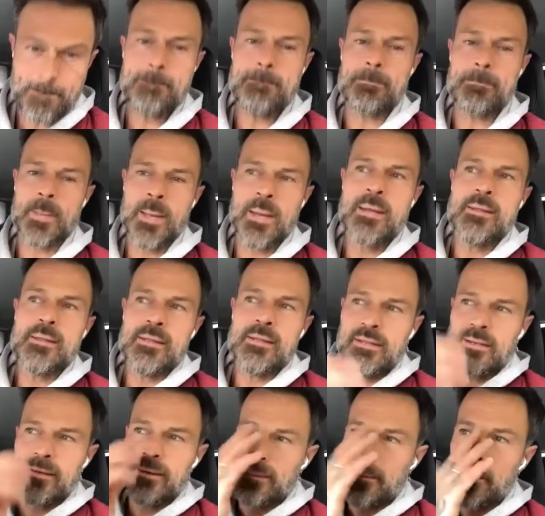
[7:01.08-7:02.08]
which
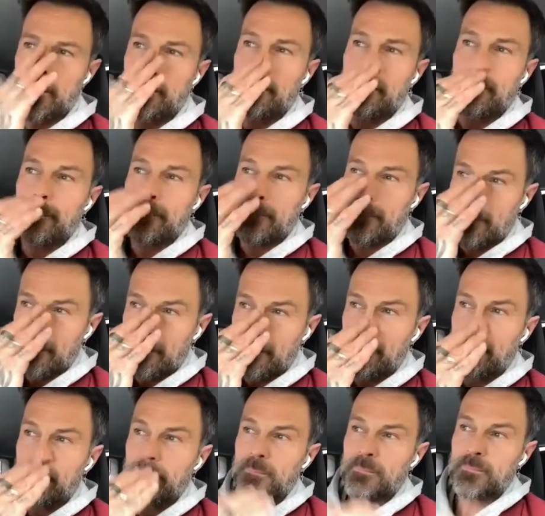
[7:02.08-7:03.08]
actually supports
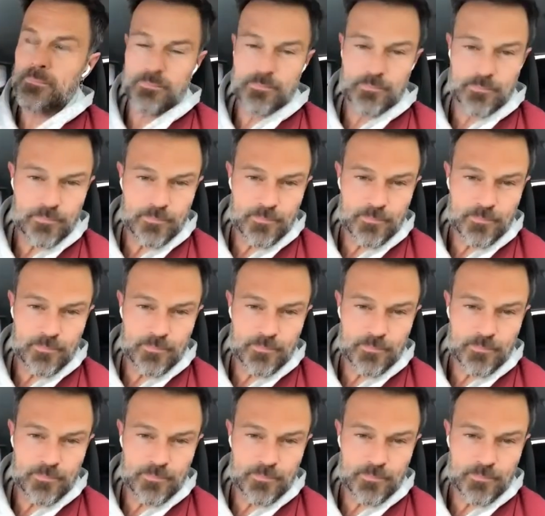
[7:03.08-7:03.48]
the goal?